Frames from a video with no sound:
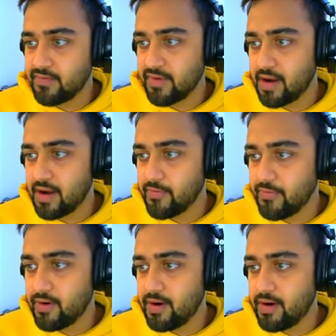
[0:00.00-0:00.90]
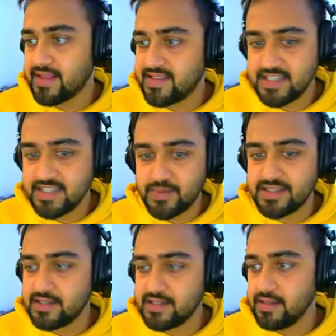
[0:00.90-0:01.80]
1 out of 4, and C is
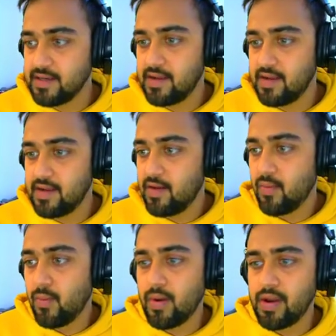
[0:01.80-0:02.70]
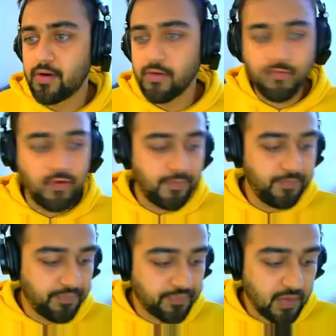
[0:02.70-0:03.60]
present in 1 out of 4.
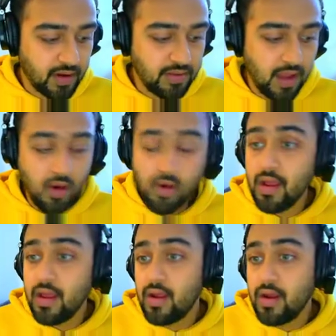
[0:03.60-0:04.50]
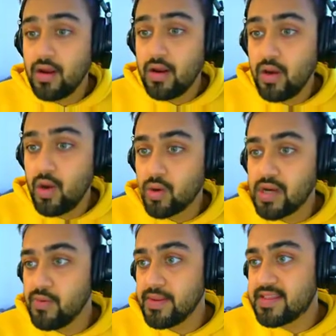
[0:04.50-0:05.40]
Now,
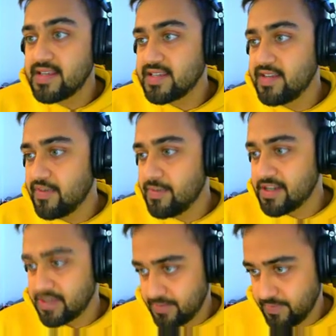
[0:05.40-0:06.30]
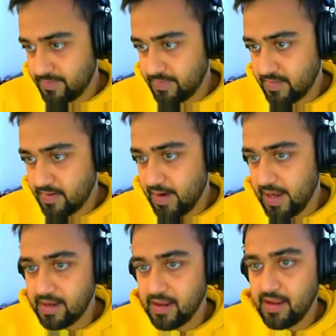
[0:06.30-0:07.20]
loaded with this information, right,
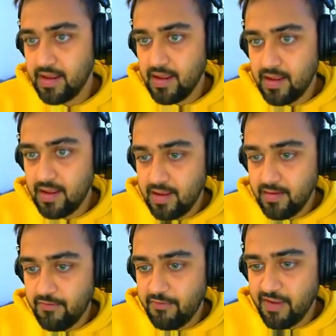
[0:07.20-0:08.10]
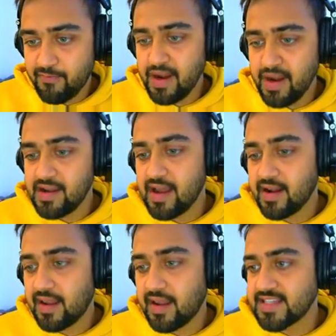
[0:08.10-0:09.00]
we have built our
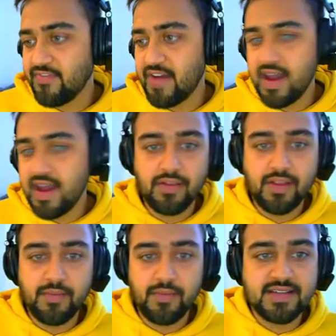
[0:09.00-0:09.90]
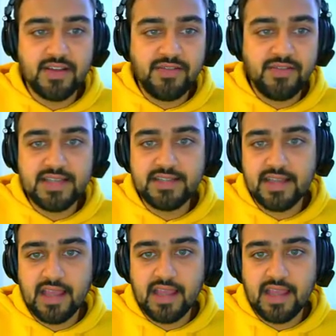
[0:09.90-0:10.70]
classifier on the basis of these